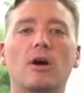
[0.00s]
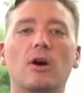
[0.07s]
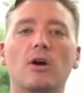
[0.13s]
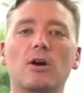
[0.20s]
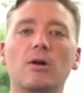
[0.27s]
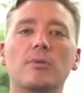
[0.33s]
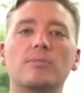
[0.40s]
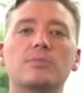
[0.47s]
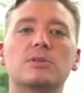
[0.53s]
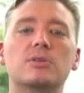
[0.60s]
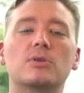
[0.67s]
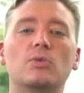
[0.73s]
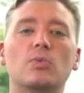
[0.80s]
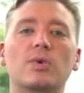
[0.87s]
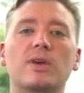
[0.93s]
Armed
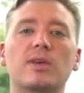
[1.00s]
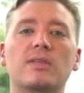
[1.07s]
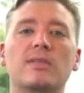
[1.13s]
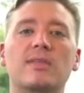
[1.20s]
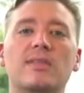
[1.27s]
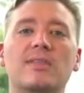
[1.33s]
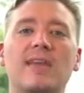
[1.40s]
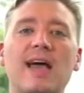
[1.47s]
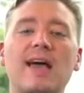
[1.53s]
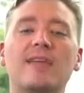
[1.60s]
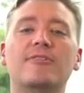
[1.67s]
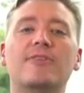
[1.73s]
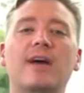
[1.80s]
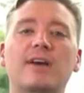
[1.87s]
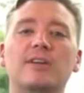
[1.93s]
with
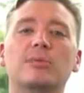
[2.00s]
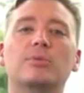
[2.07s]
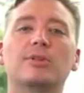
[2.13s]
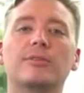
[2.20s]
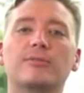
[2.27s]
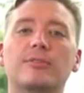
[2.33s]
that valuable